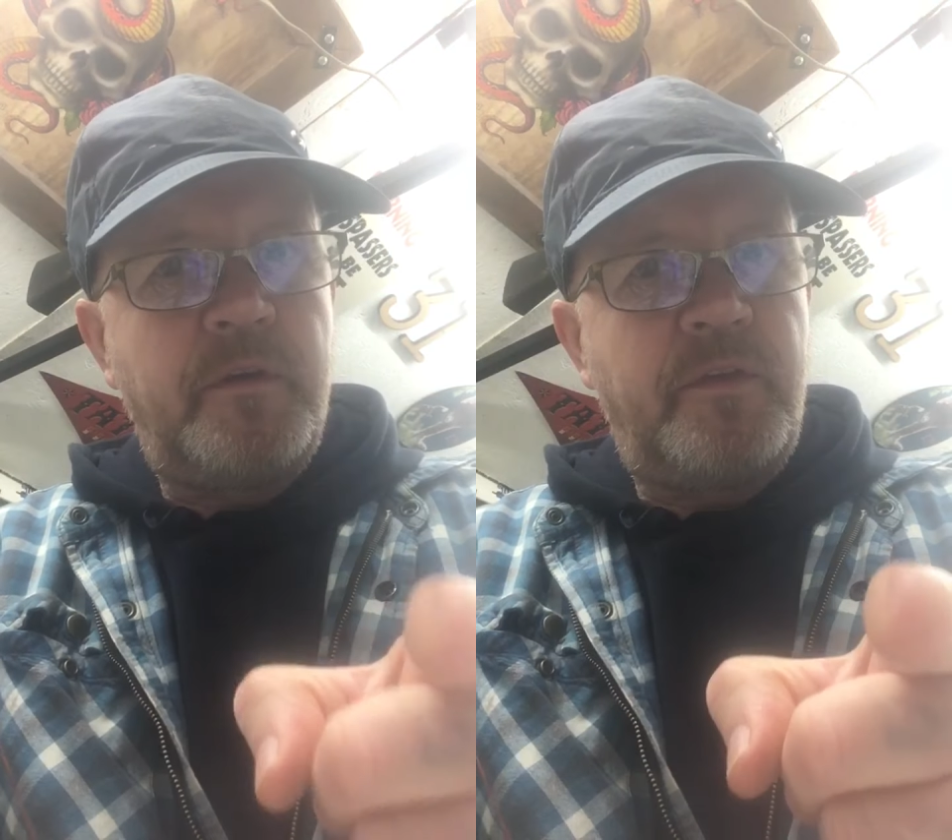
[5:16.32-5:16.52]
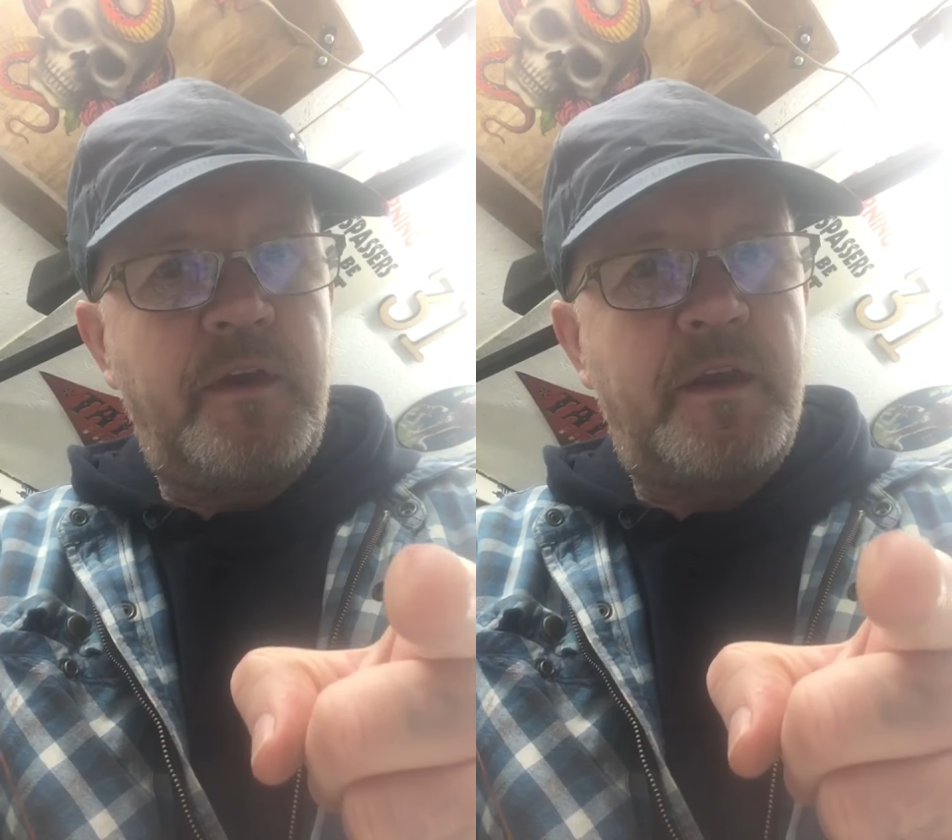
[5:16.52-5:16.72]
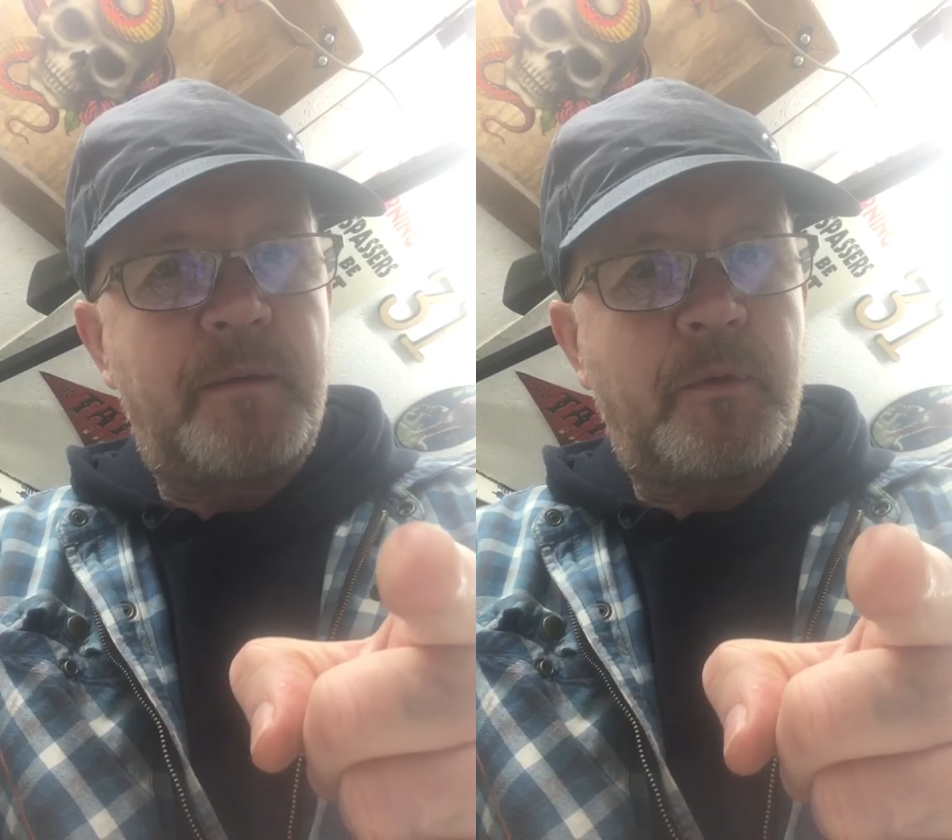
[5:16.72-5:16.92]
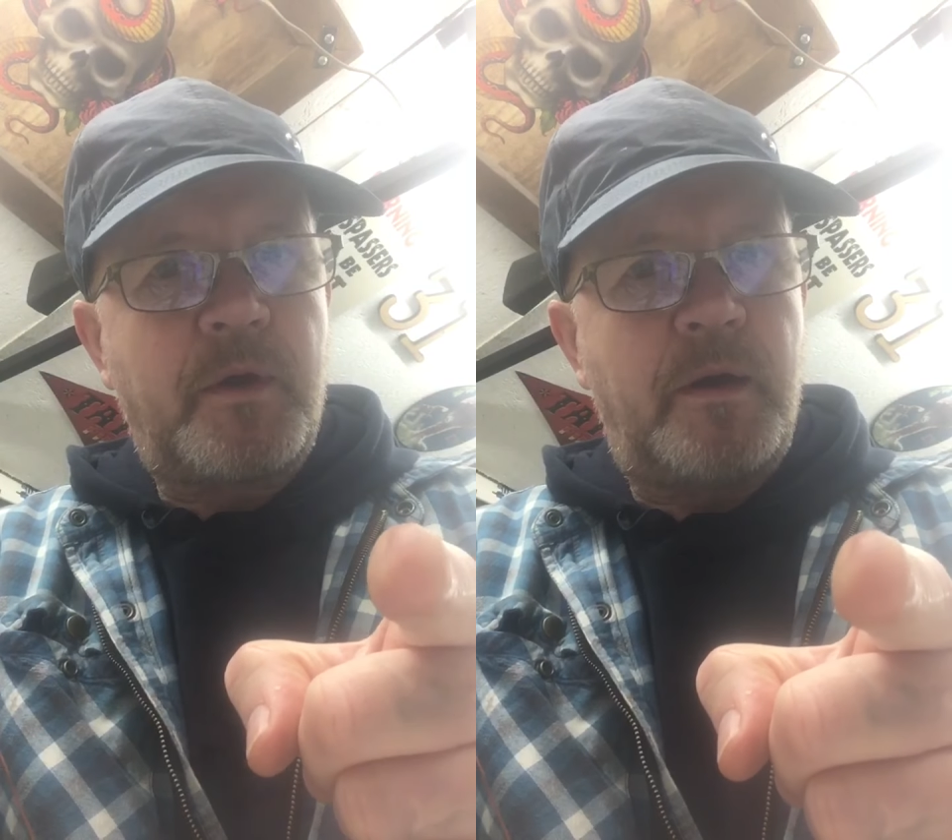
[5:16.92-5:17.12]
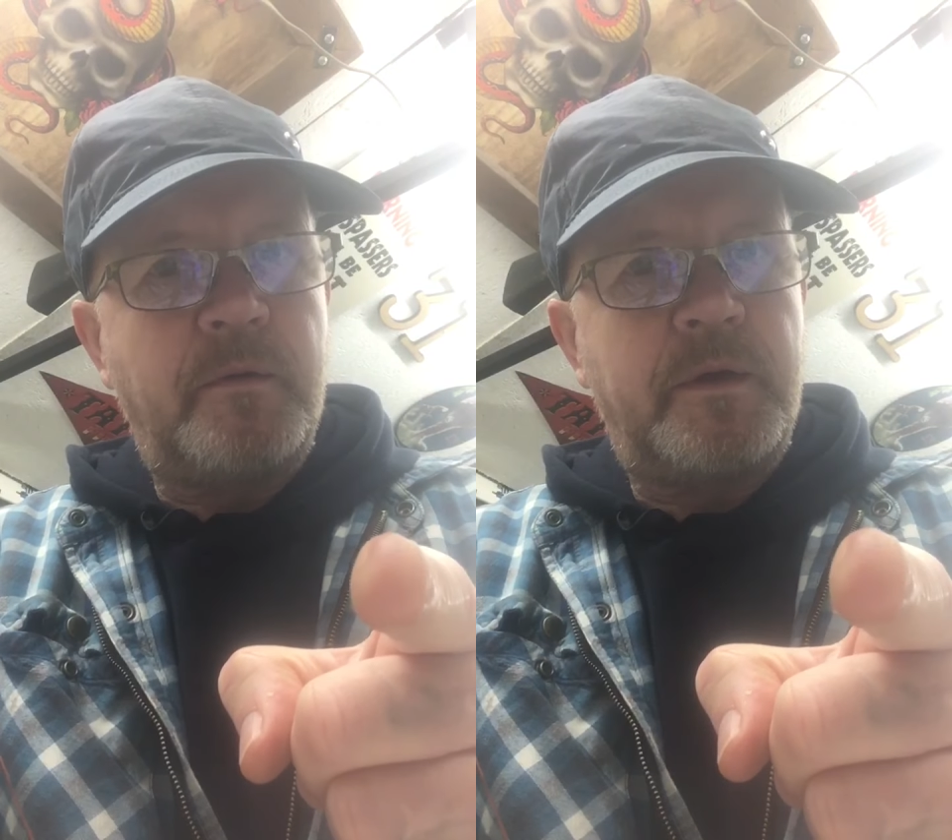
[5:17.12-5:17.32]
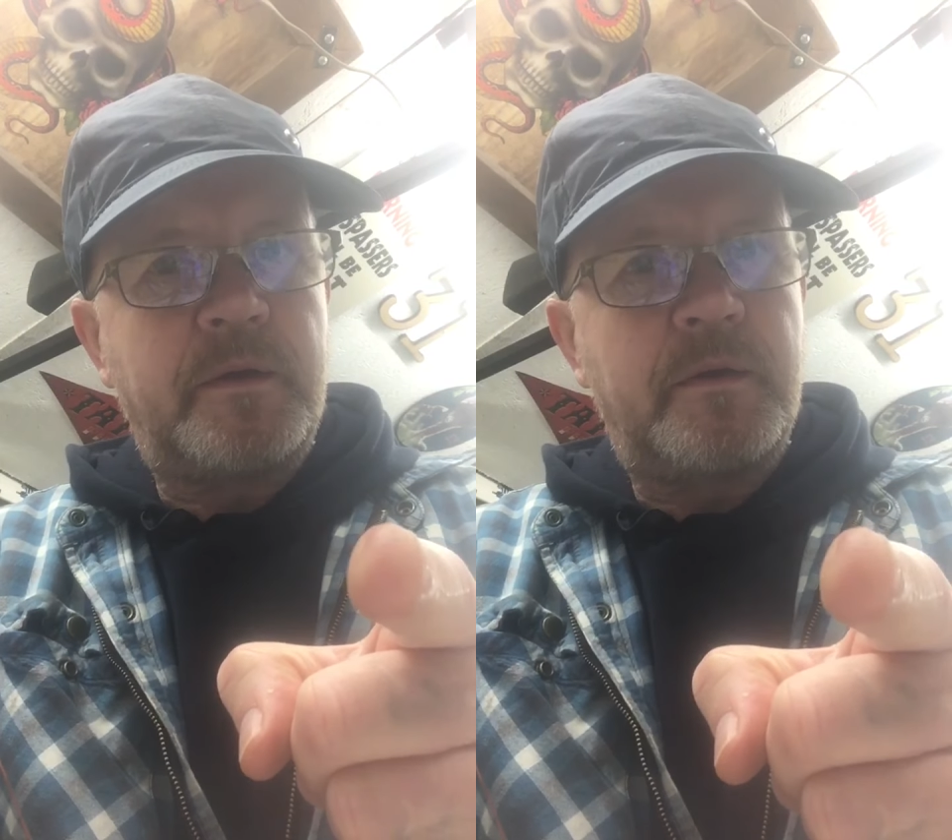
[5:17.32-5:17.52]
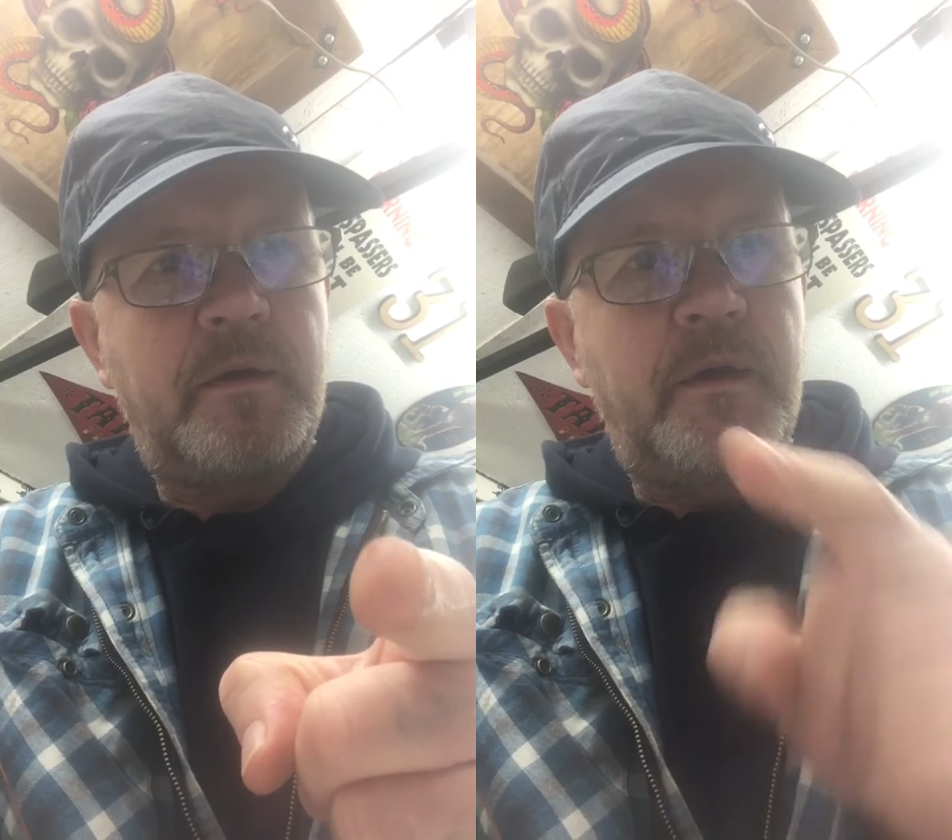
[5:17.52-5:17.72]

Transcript: the enamel coating